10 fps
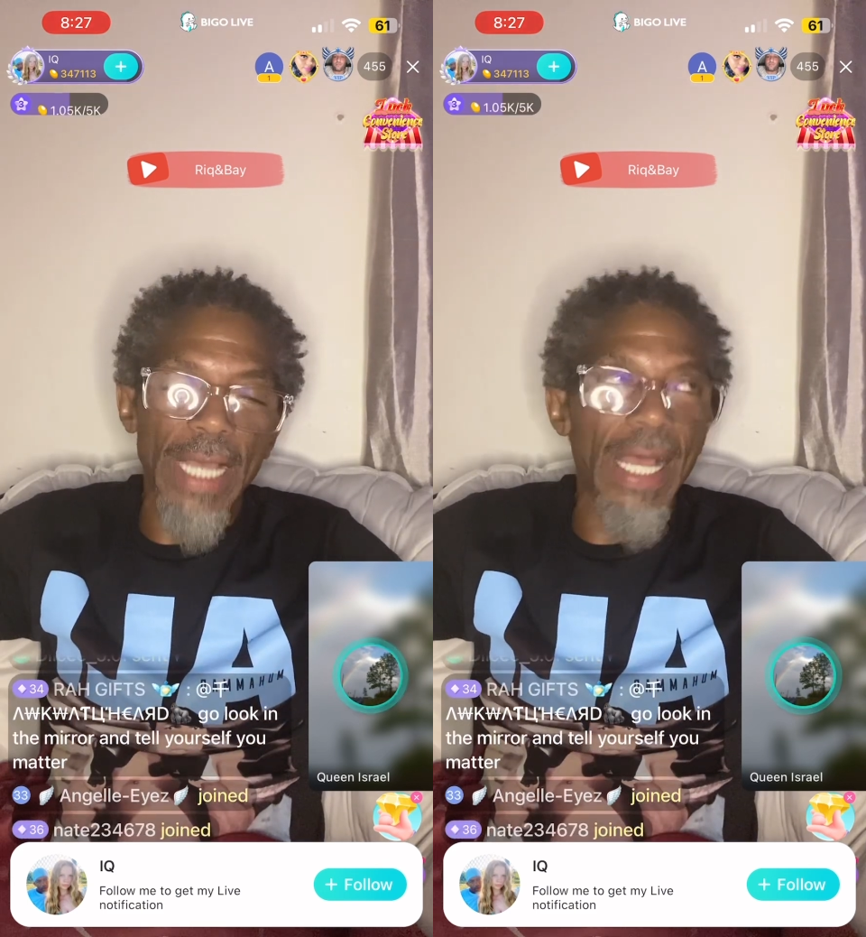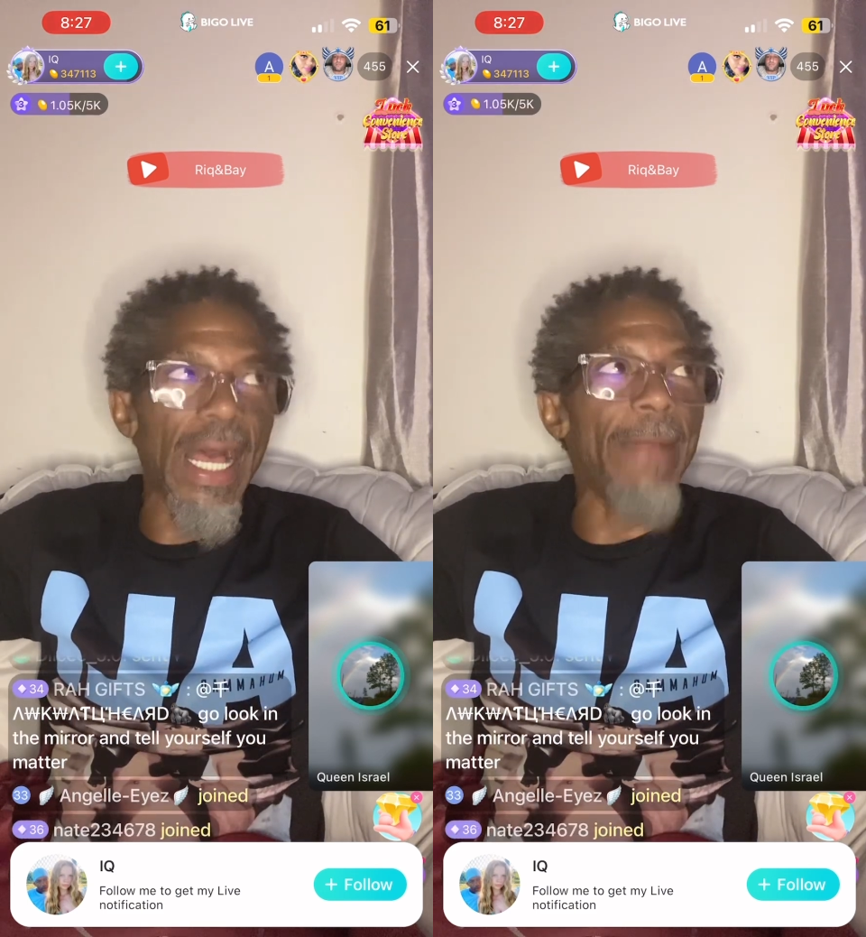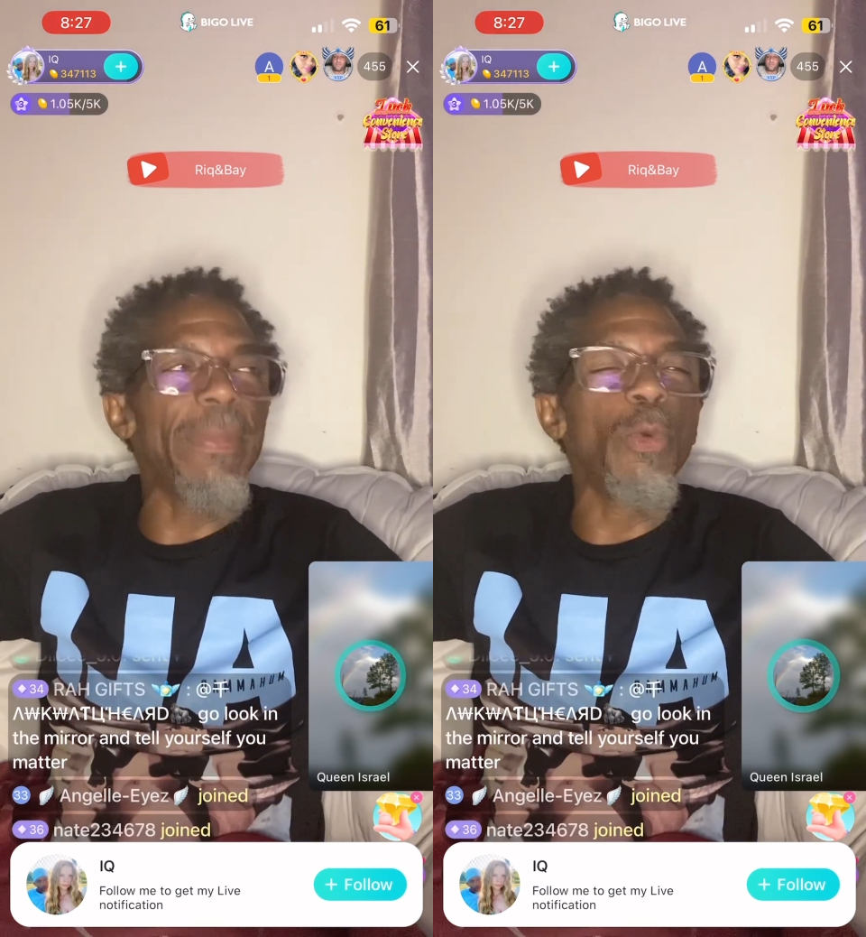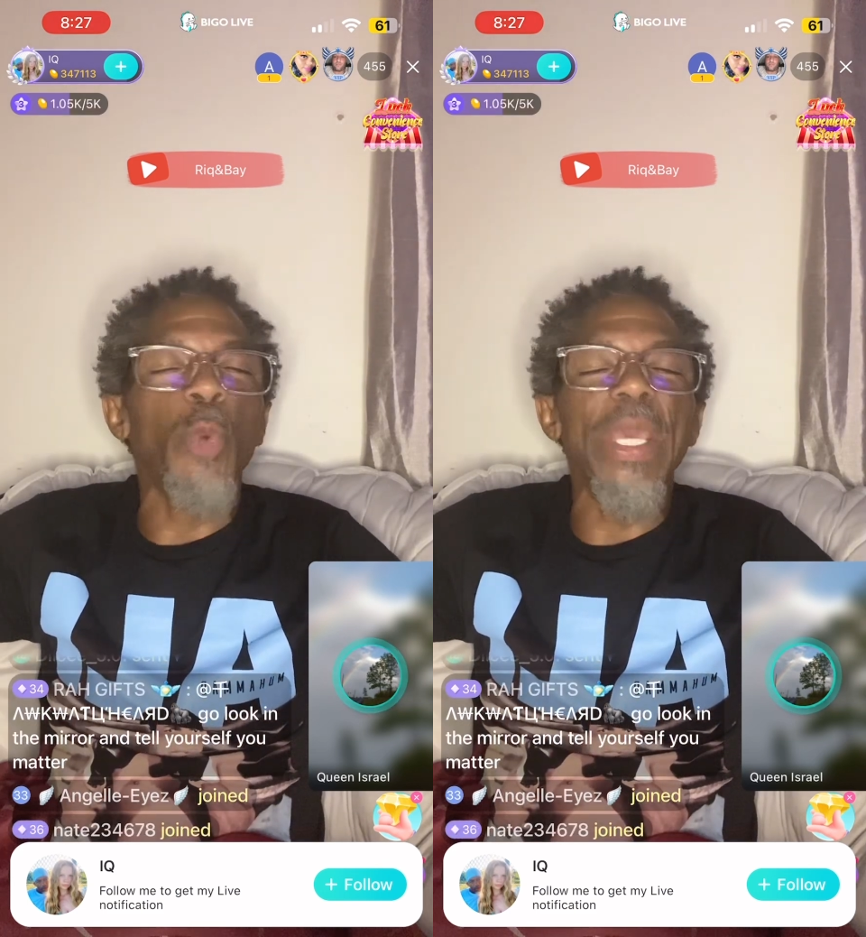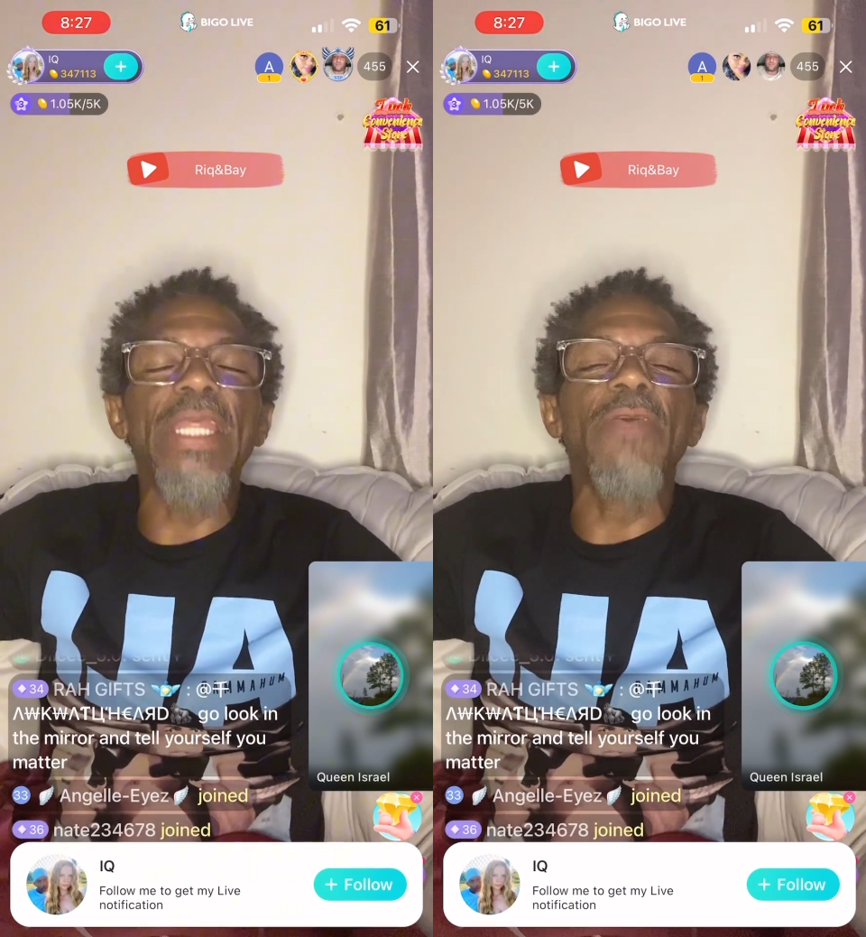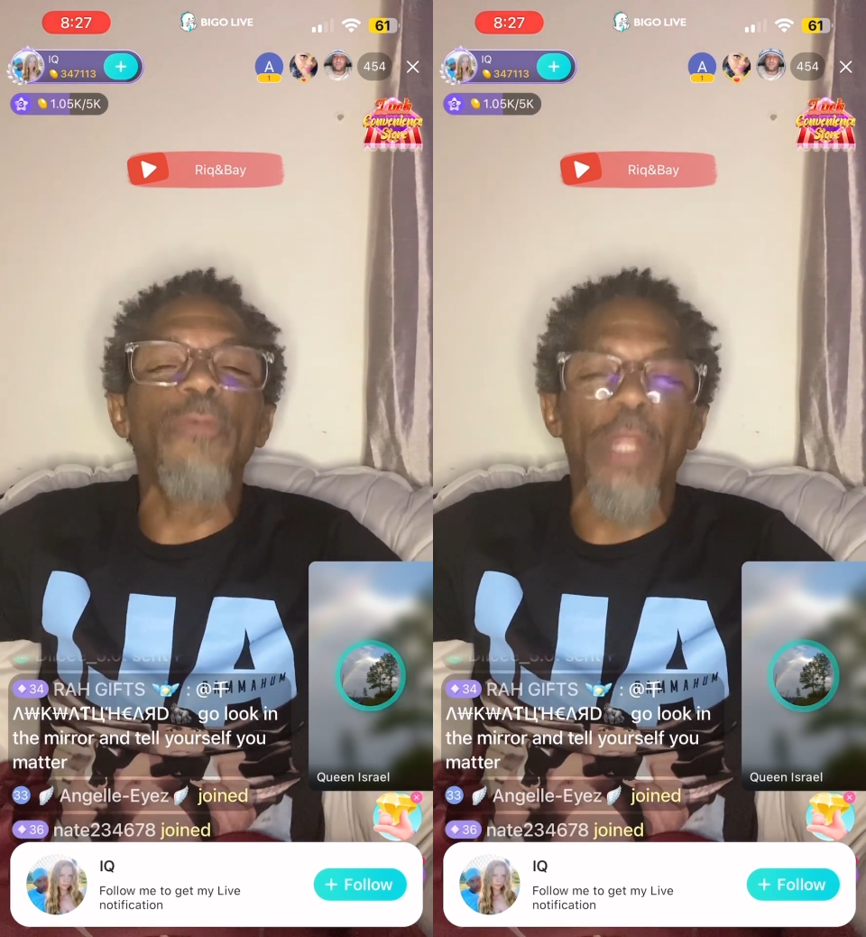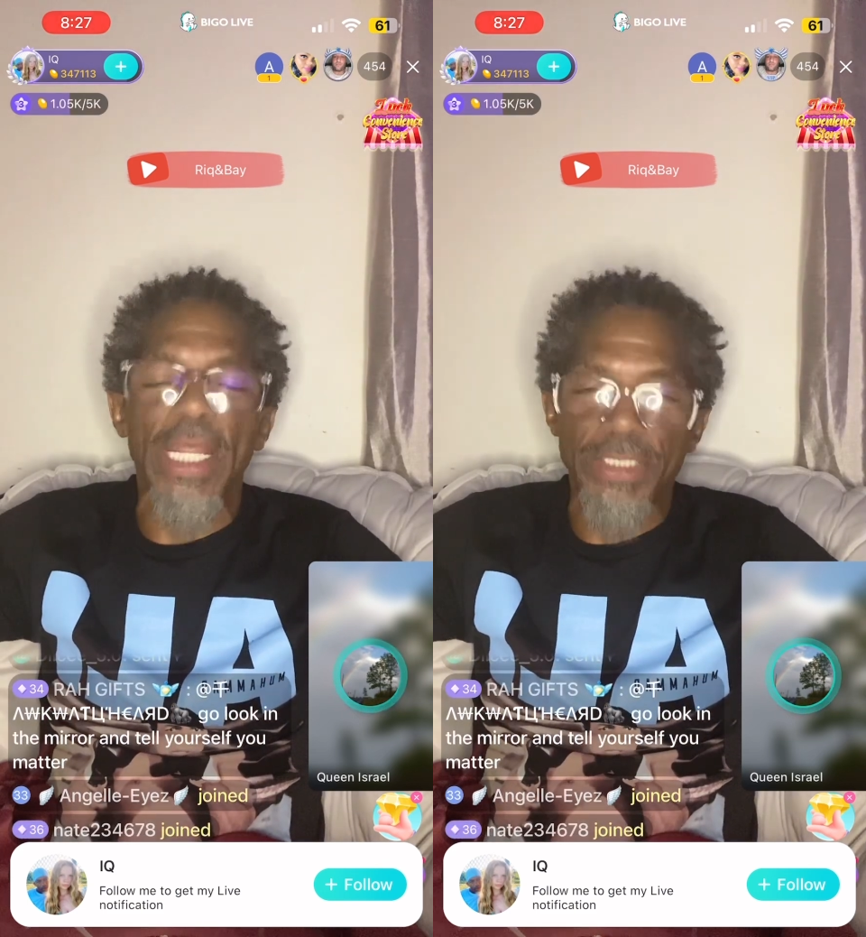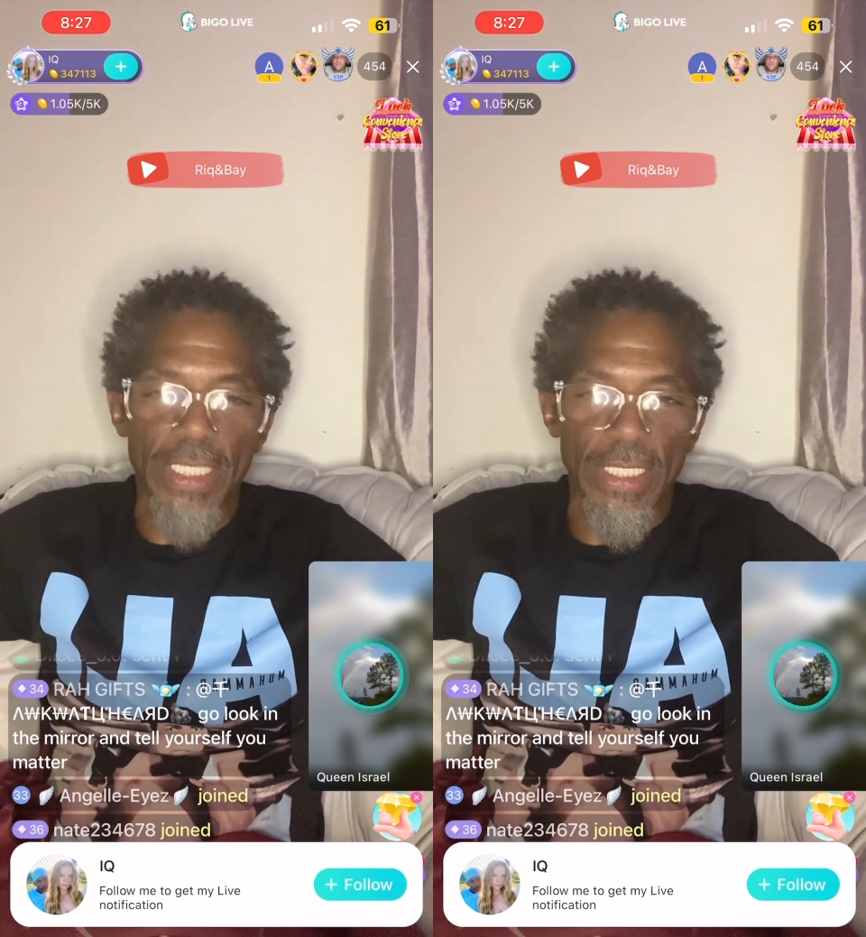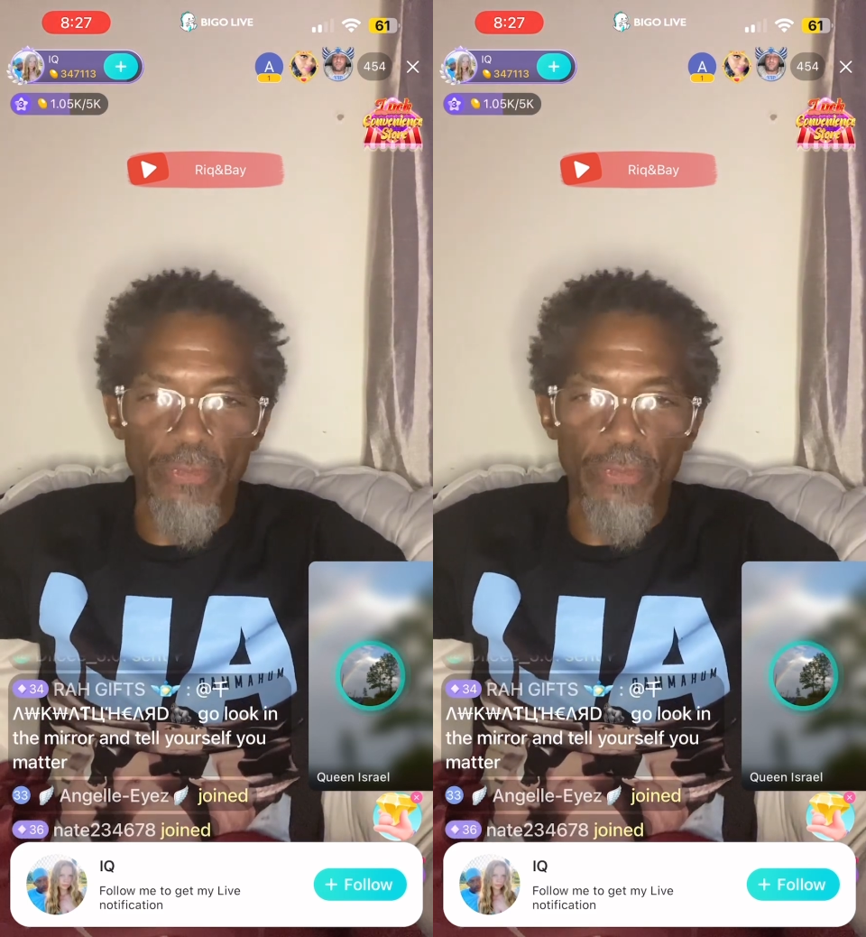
I I be waiting for that change